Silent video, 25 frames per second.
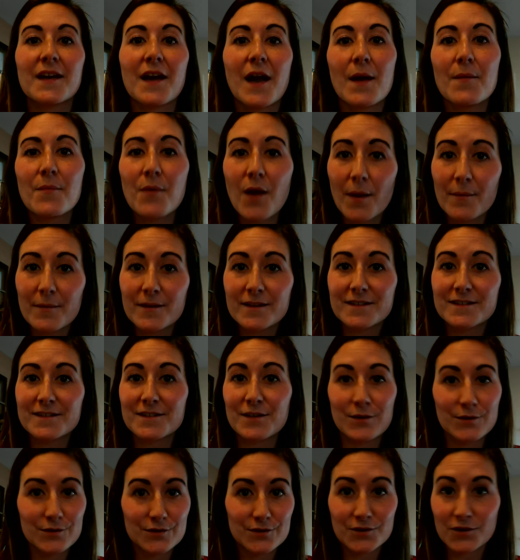I promise
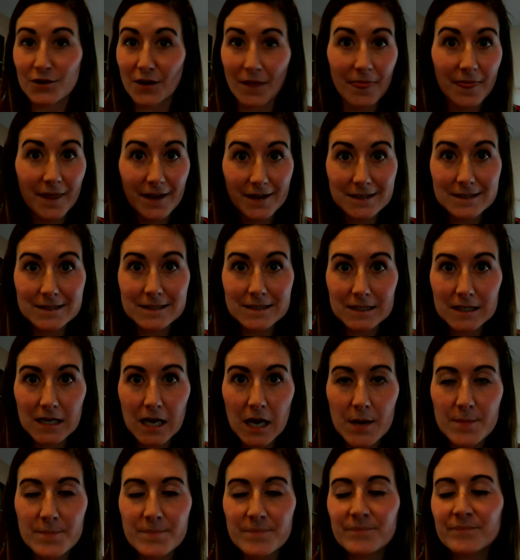there's good things to
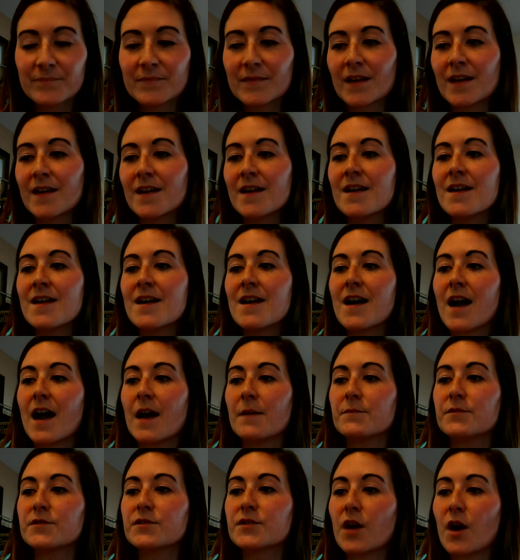come.
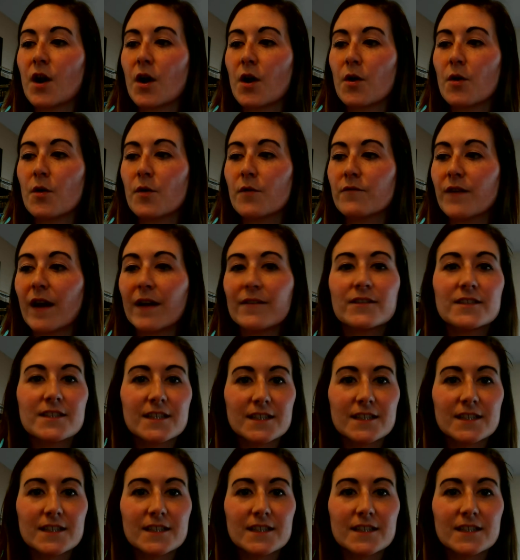So $5,000 to